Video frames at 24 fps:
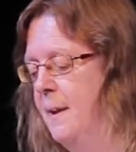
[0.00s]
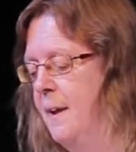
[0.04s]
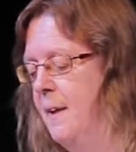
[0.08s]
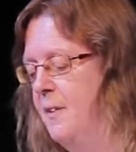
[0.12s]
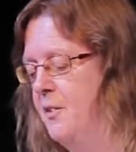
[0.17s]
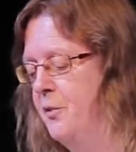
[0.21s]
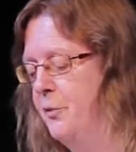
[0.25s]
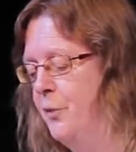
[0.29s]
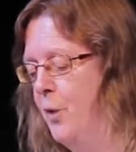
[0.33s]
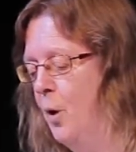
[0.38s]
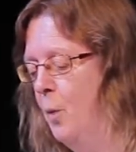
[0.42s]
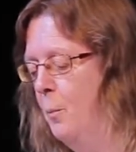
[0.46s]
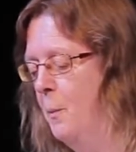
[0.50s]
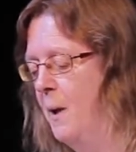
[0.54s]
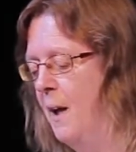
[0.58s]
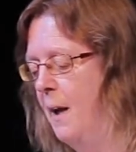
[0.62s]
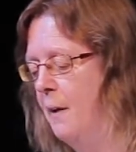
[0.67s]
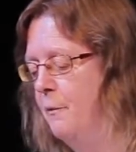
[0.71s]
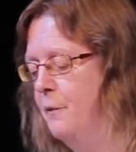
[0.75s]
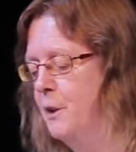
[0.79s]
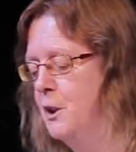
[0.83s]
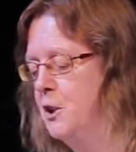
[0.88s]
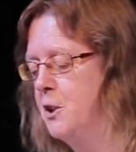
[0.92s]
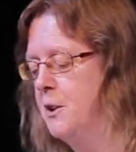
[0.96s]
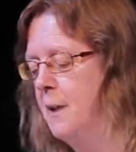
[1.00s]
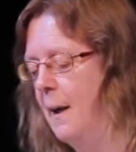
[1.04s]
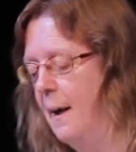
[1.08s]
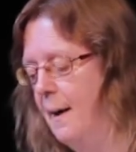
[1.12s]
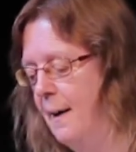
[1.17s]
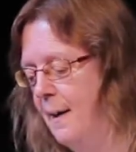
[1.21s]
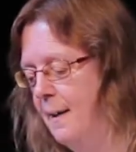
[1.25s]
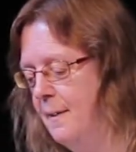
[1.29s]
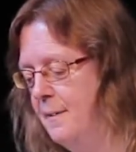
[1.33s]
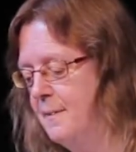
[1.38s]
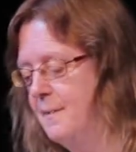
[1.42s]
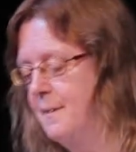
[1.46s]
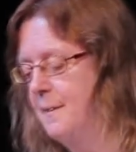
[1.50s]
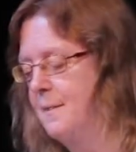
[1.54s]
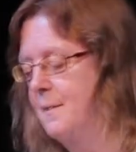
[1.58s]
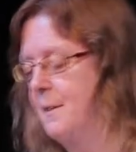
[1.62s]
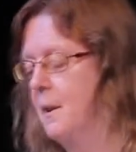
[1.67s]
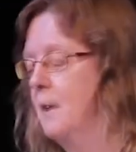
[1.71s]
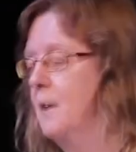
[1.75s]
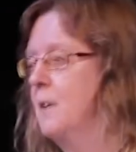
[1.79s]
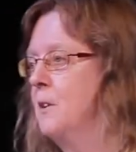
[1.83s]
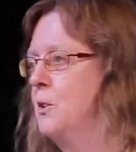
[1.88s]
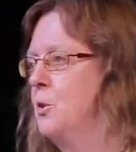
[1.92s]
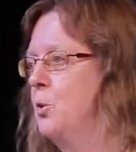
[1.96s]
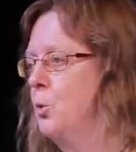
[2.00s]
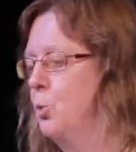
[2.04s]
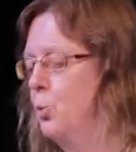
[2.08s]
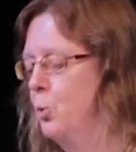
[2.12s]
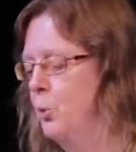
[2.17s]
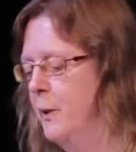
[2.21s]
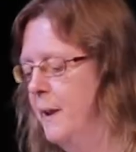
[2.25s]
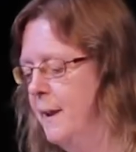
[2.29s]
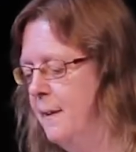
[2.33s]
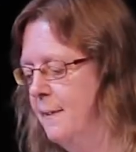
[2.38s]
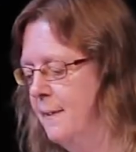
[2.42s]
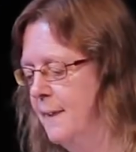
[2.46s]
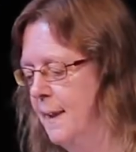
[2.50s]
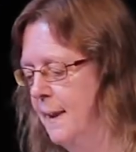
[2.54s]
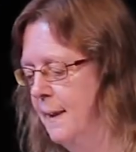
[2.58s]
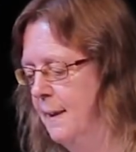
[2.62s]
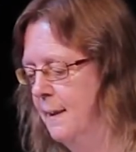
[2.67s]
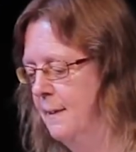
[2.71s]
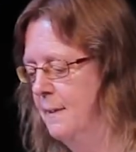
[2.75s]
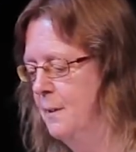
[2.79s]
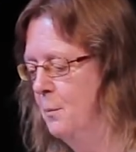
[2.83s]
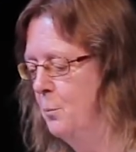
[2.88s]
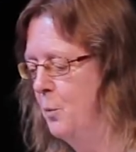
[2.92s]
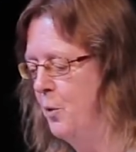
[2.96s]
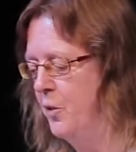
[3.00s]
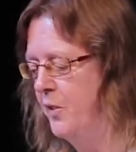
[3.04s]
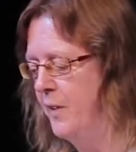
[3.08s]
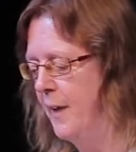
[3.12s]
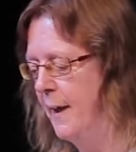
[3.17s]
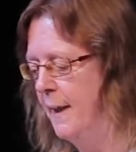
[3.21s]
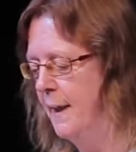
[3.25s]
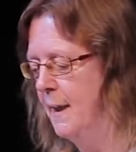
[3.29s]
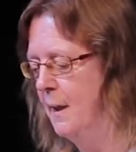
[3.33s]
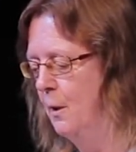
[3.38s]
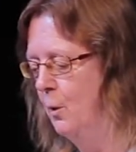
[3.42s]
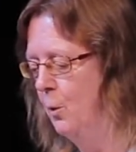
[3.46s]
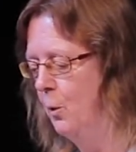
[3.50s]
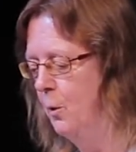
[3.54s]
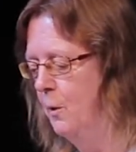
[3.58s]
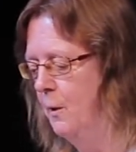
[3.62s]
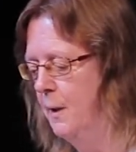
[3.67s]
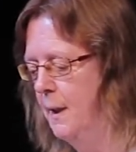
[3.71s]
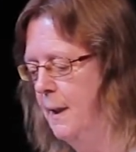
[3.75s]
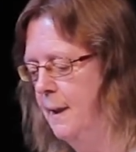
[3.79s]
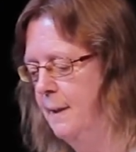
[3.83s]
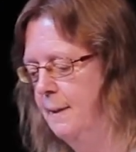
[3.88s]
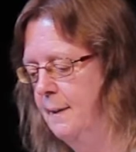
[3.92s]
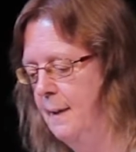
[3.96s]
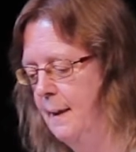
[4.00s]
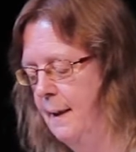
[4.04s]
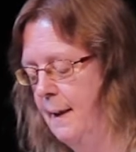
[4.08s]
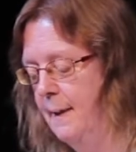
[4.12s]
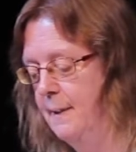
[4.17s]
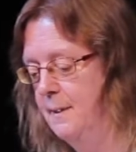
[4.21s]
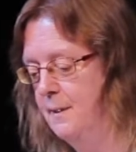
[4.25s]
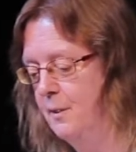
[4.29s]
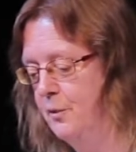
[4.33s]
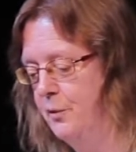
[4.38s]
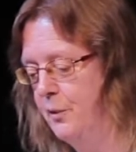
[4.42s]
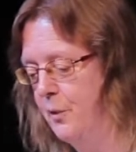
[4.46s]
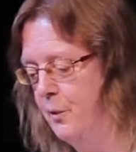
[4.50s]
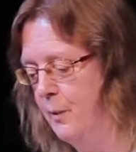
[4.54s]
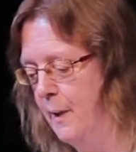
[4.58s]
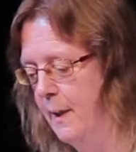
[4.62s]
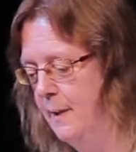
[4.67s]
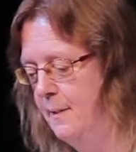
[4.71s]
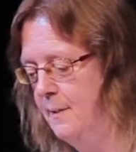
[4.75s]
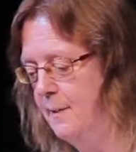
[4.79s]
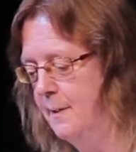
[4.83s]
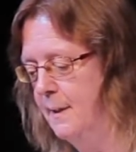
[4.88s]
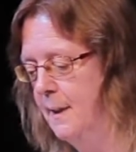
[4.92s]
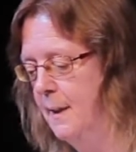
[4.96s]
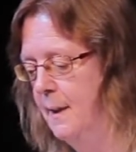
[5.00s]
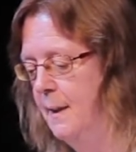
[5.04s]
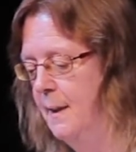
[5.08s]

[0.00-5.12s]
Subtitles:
is a formula which asks to rethink the Mosaic law in the light of Christ